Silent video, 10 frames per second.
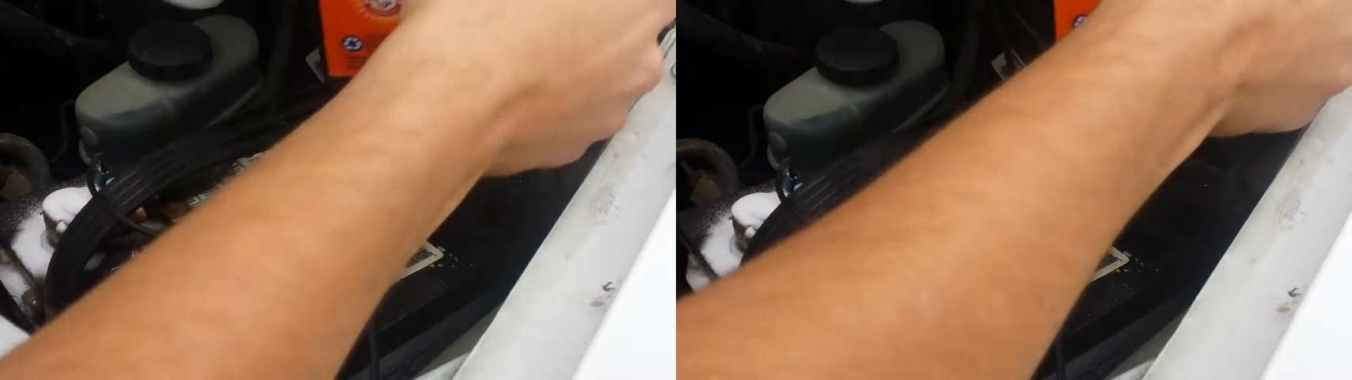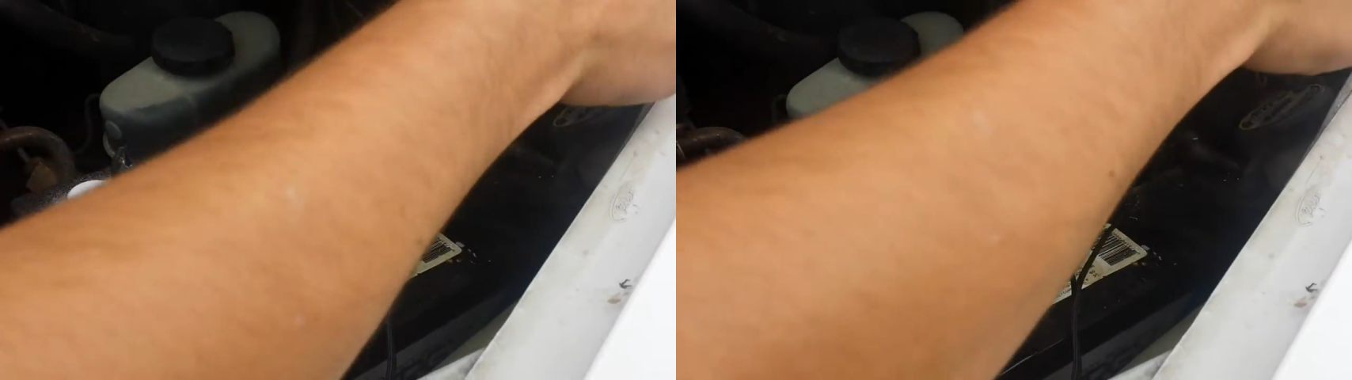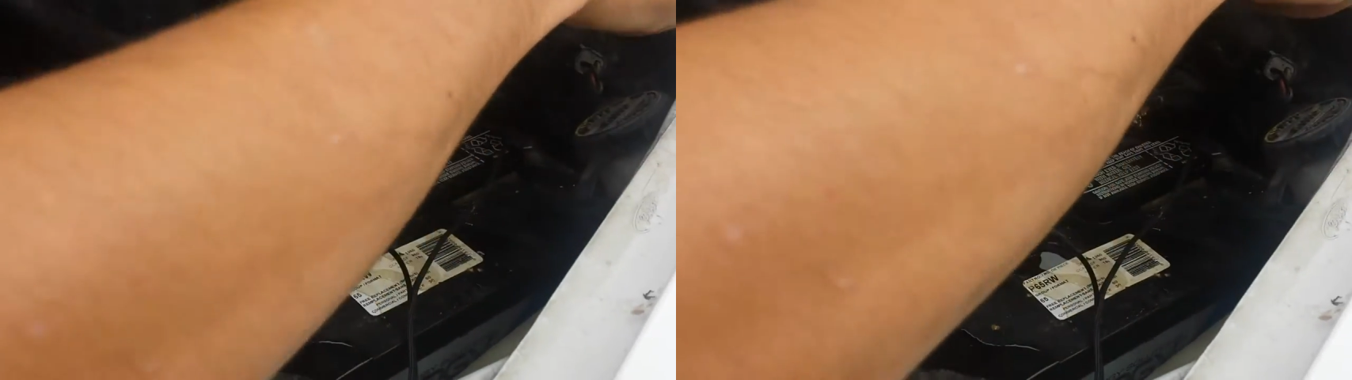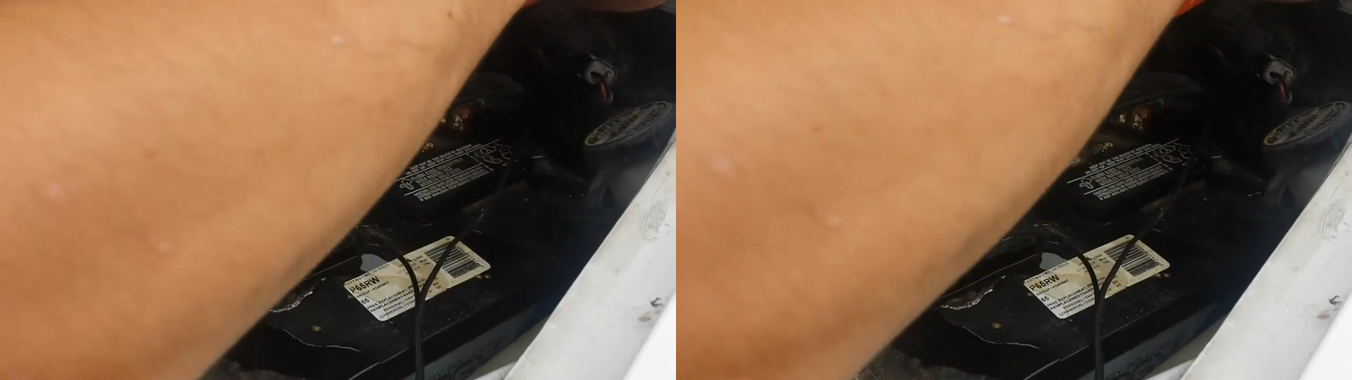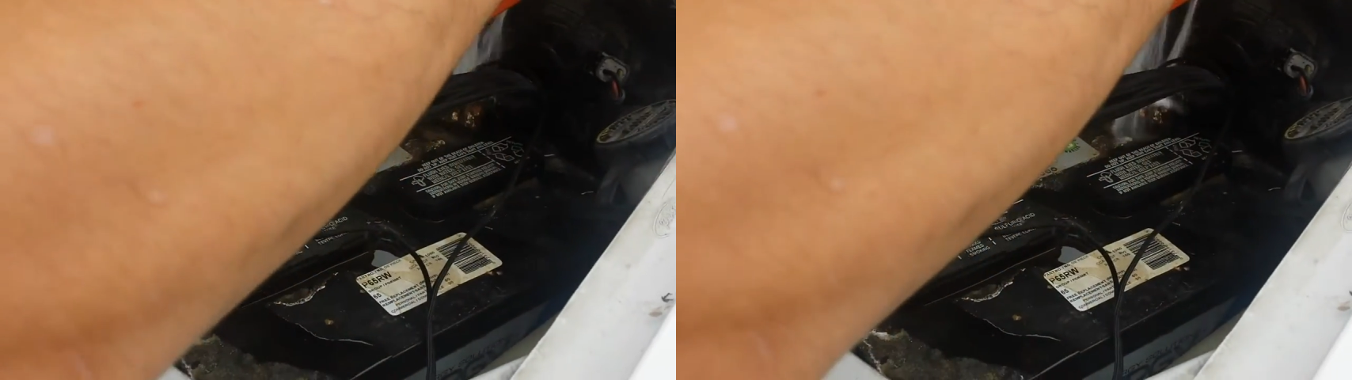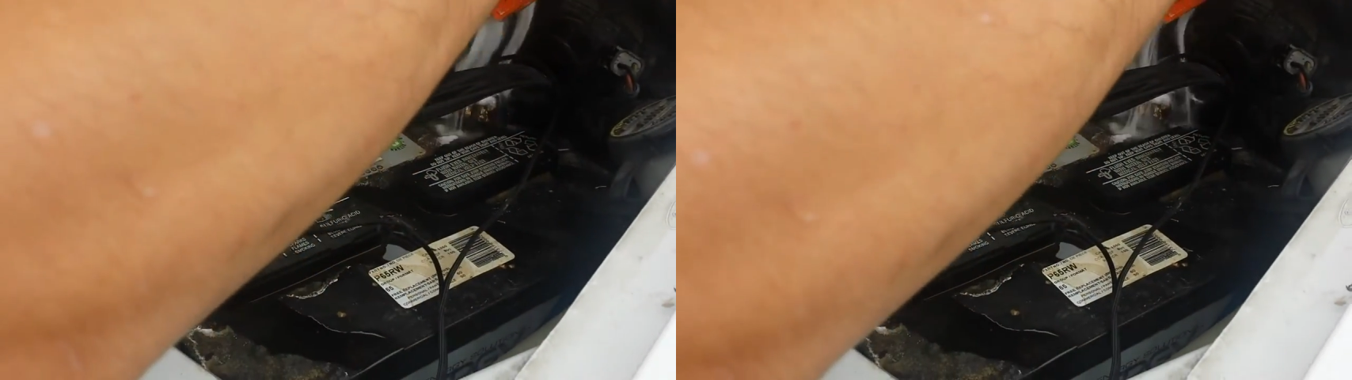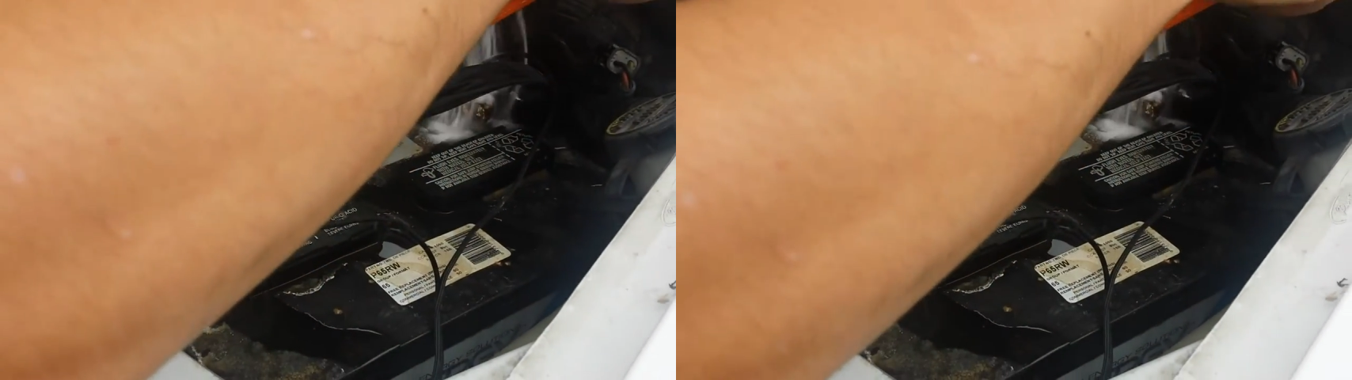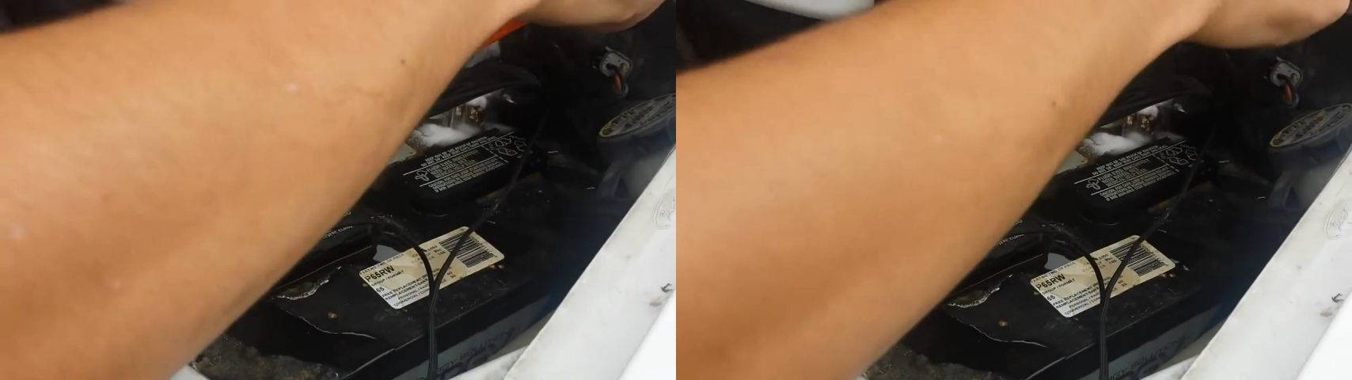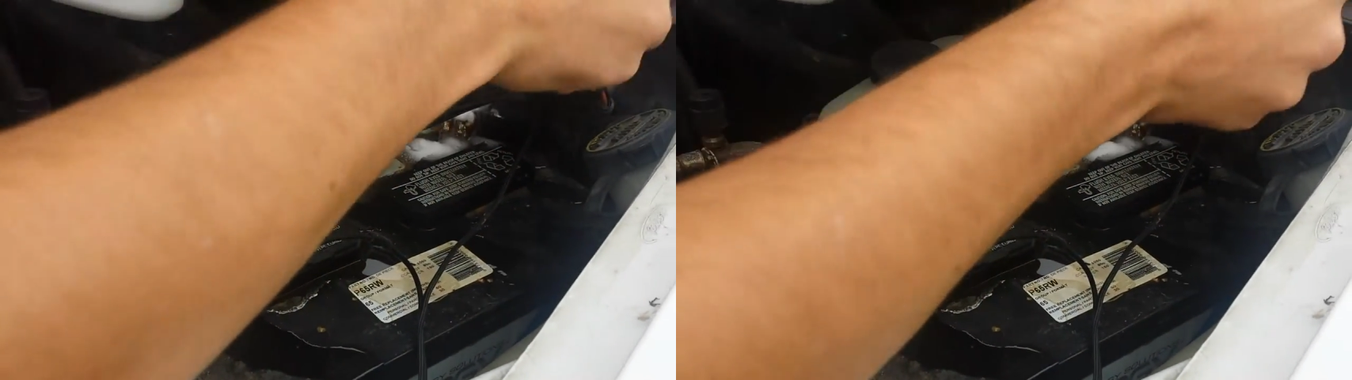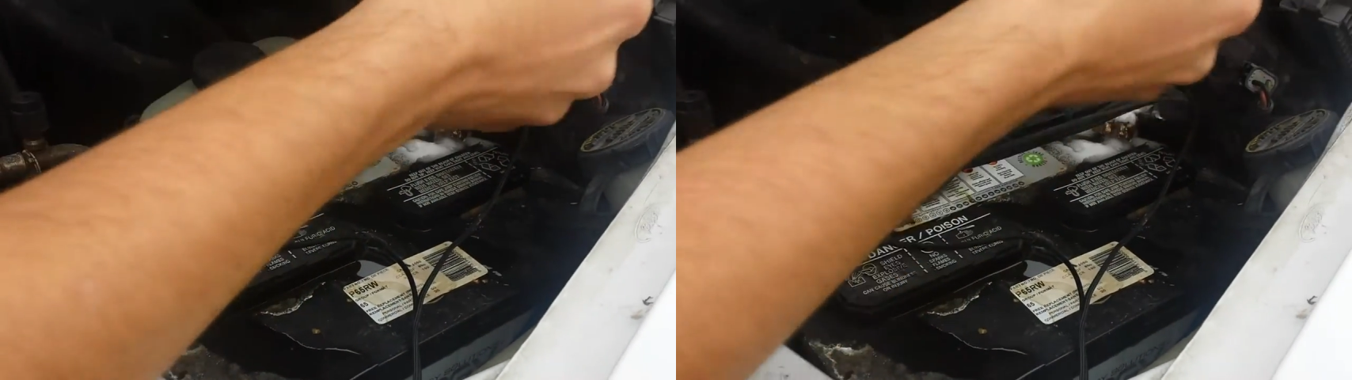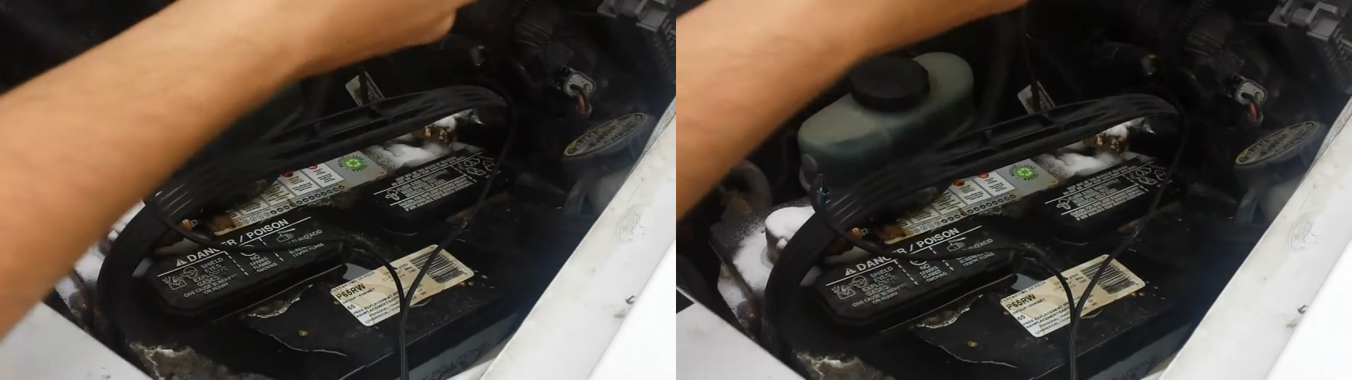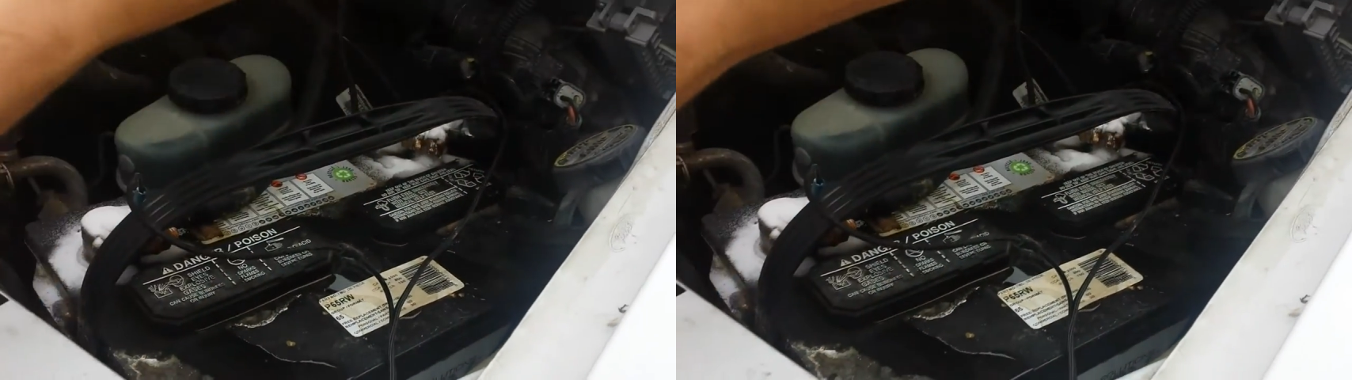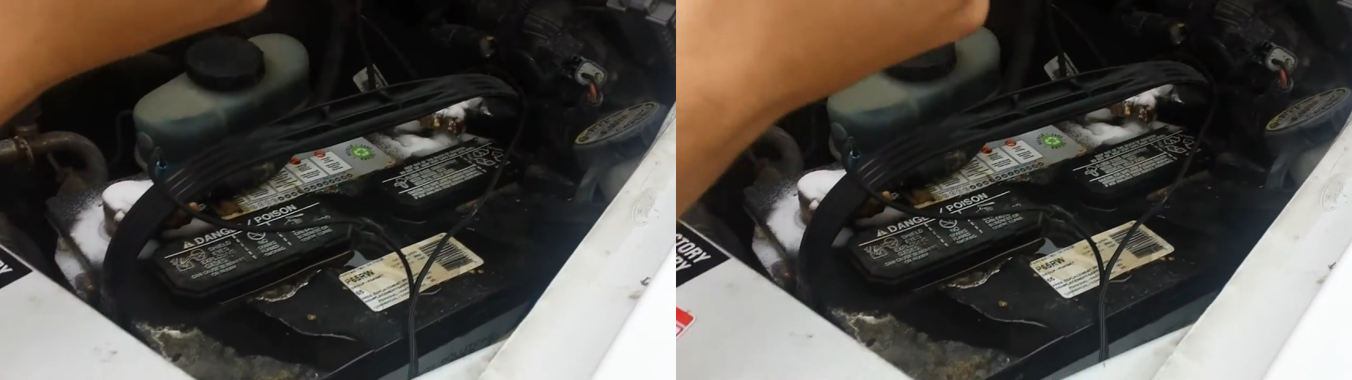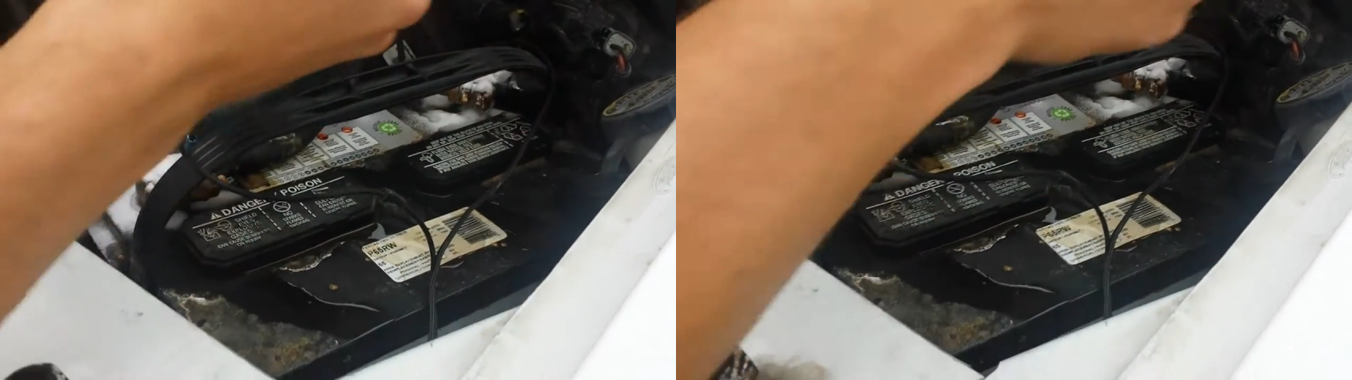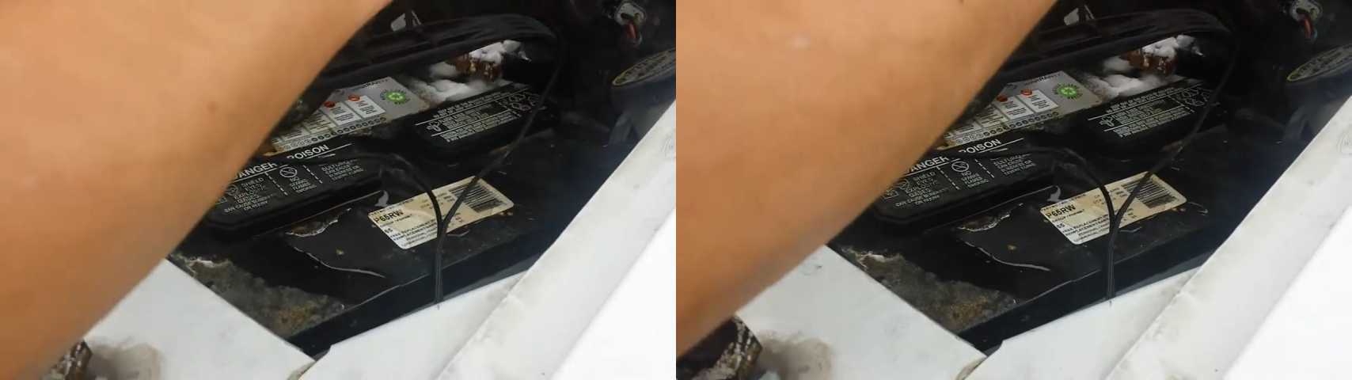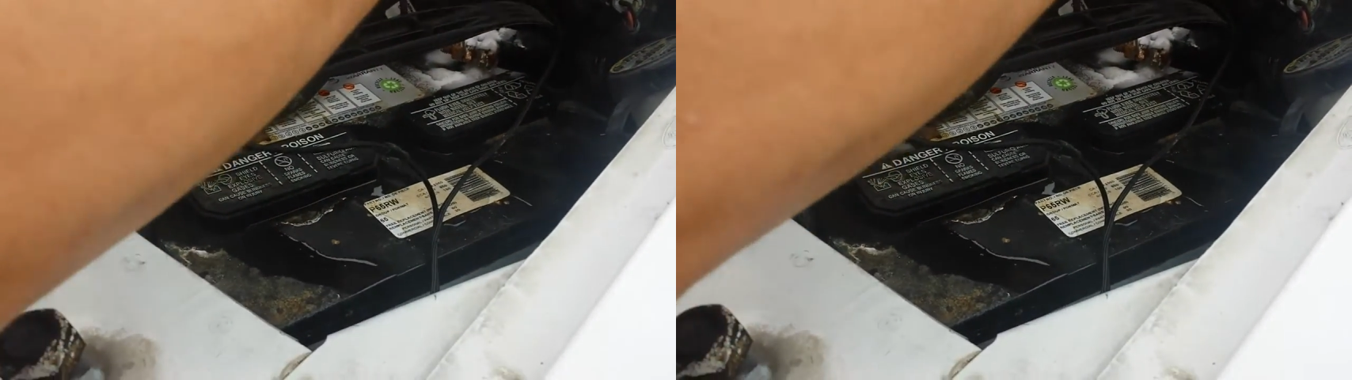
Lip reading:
(no speaker visible)